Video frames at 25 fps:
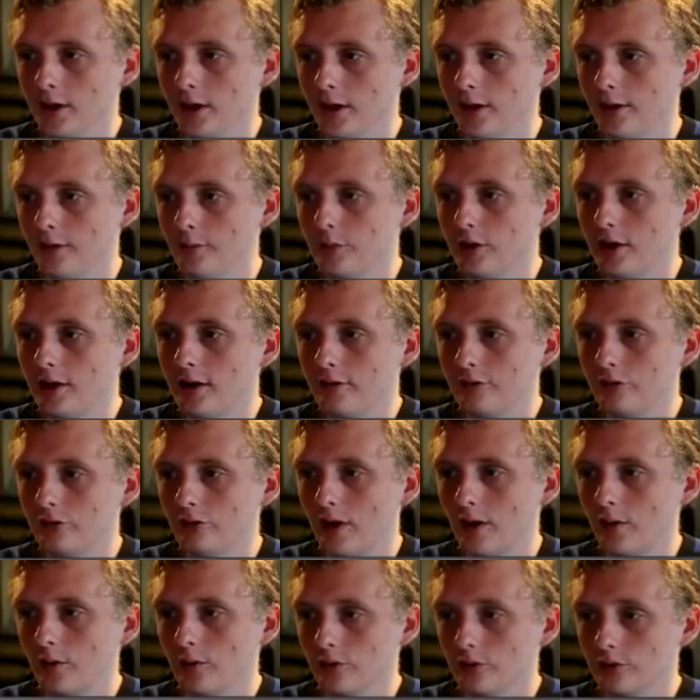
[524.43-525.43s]
And then we have
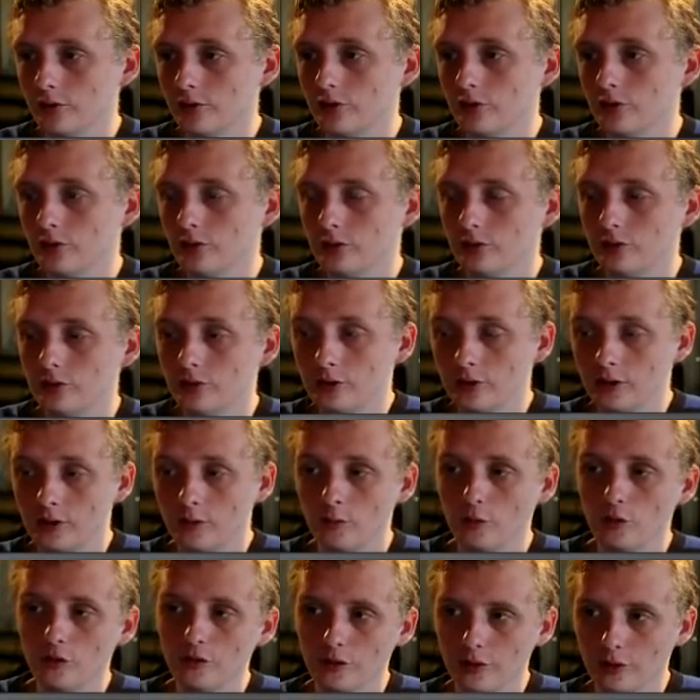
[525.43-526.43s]
drowners too, so you can
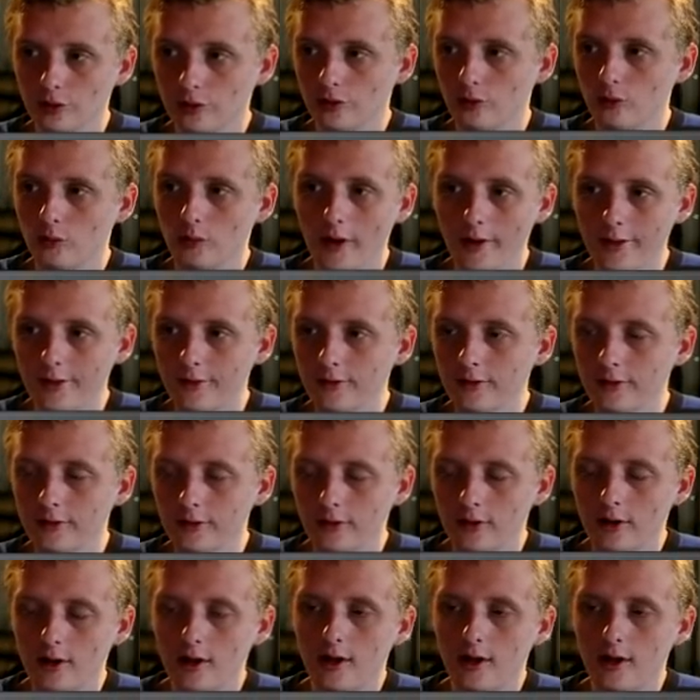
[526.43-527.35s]
move her into weather